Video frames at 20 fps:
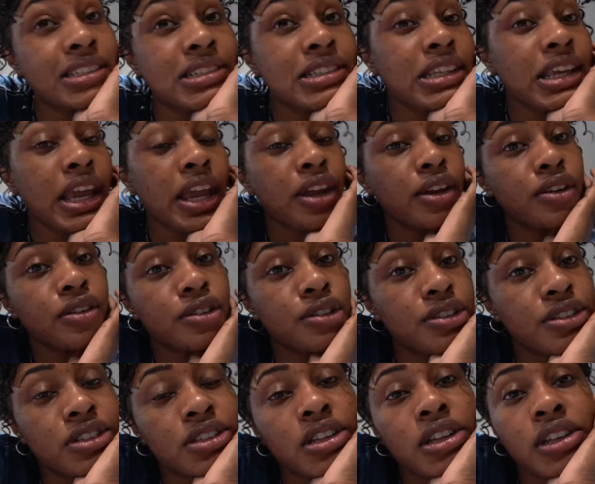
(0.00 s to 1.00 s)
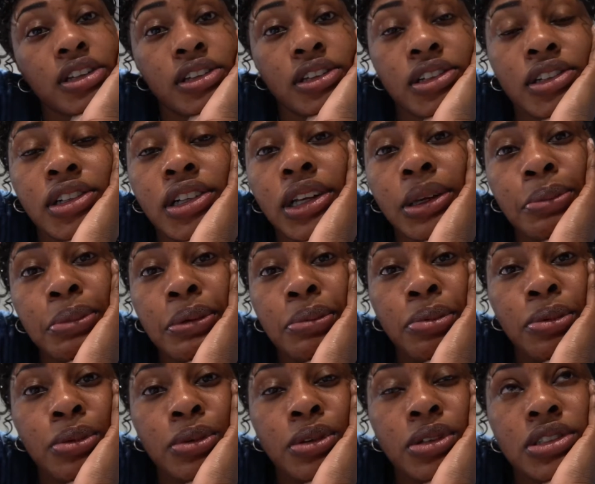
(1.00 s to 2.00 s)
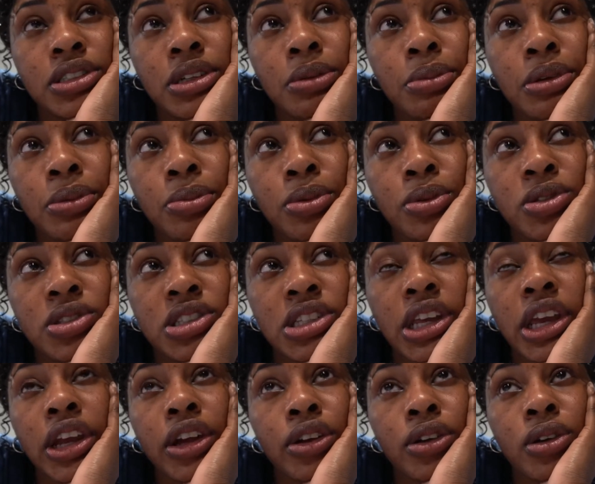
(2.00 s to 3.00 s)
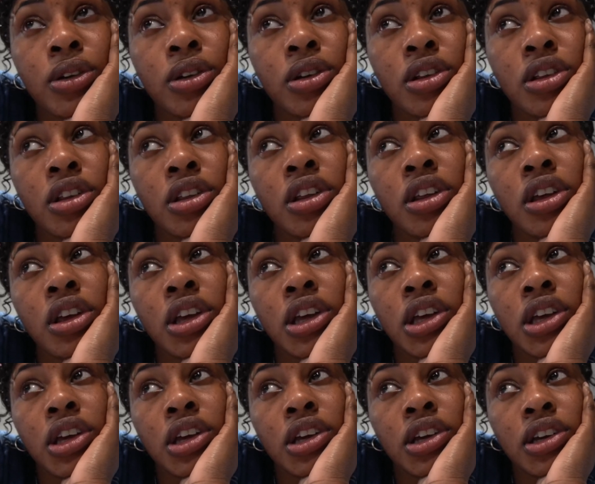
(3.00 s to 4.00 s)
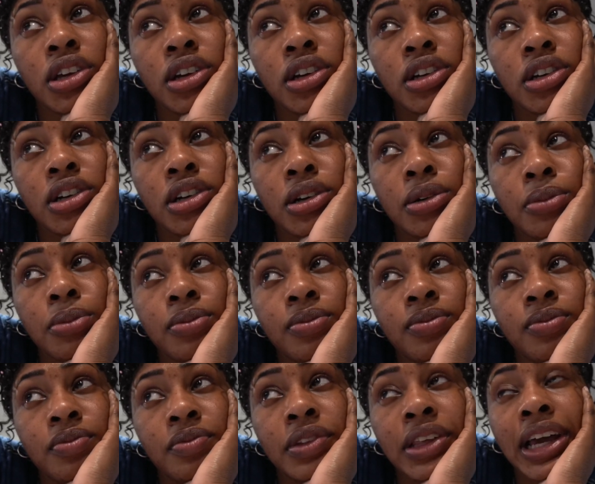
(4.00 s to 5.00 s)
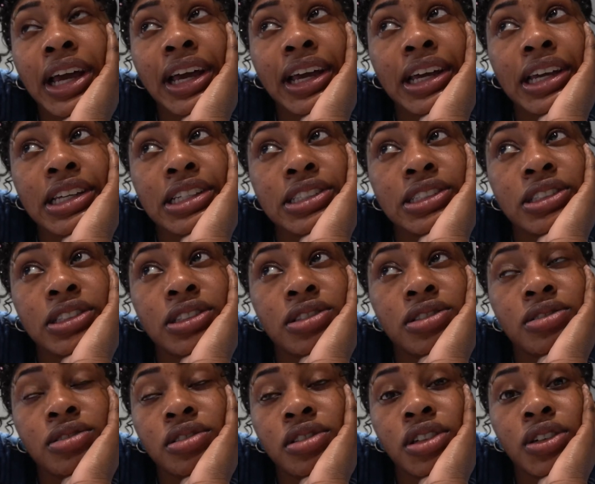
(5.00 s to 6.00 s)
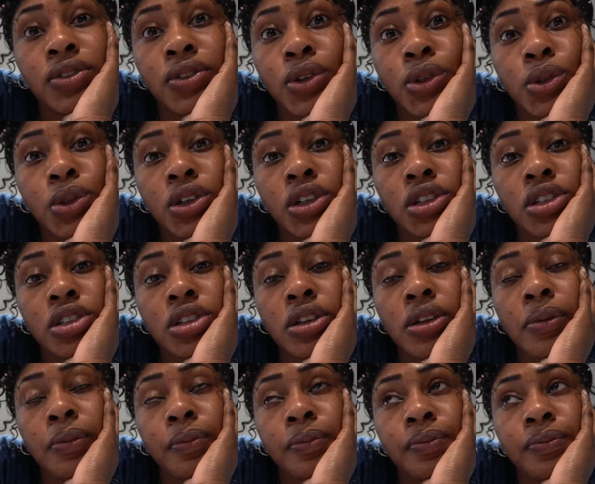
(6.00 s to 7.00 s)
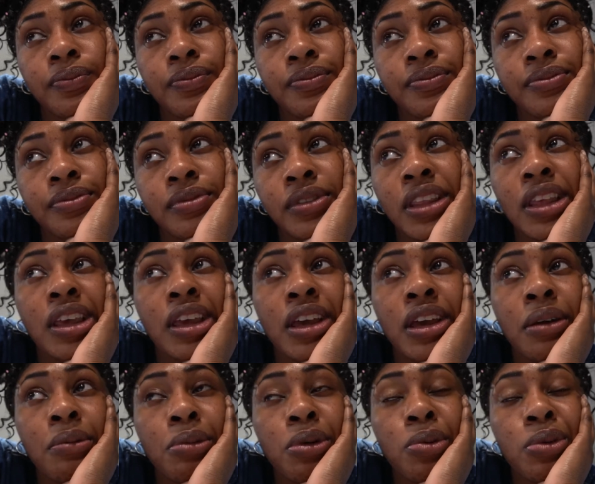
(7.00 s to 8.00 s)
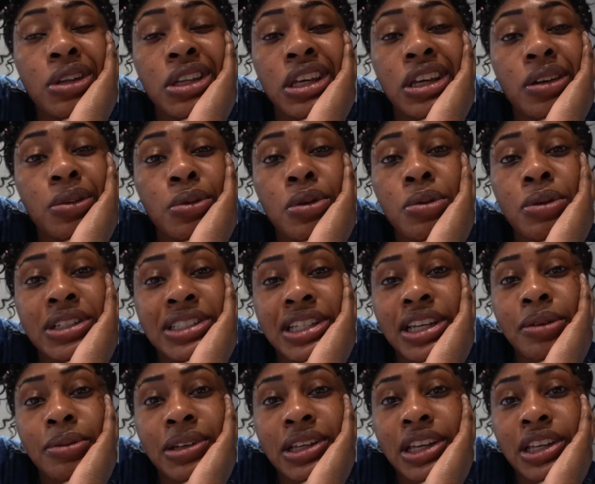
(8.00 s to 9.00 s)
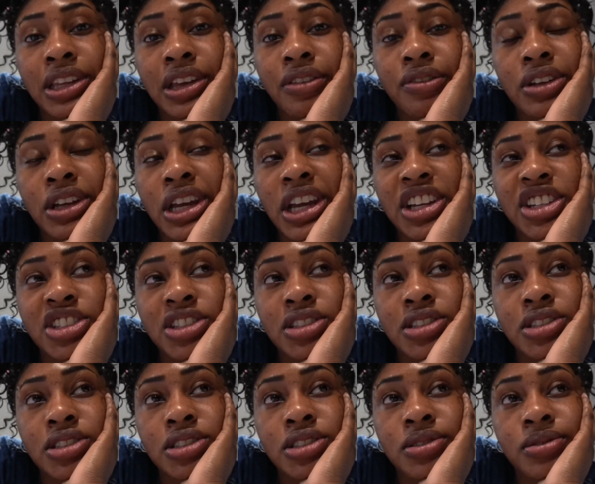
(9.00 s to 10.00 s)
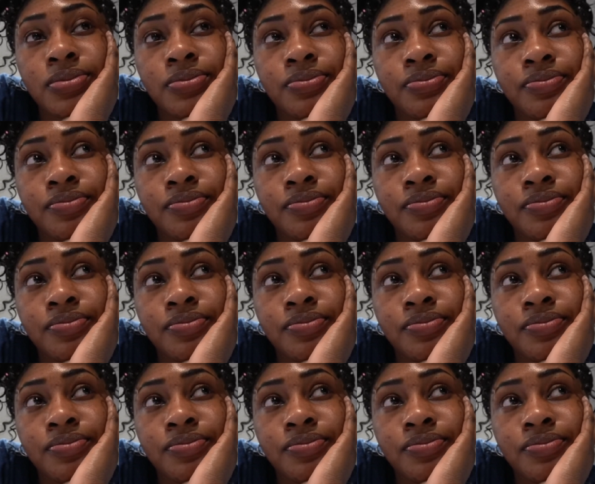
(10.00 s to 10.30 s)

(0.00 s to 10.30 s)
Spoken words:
stares. Some people stared. Guys, of course. But we wasn't able to get their reactions.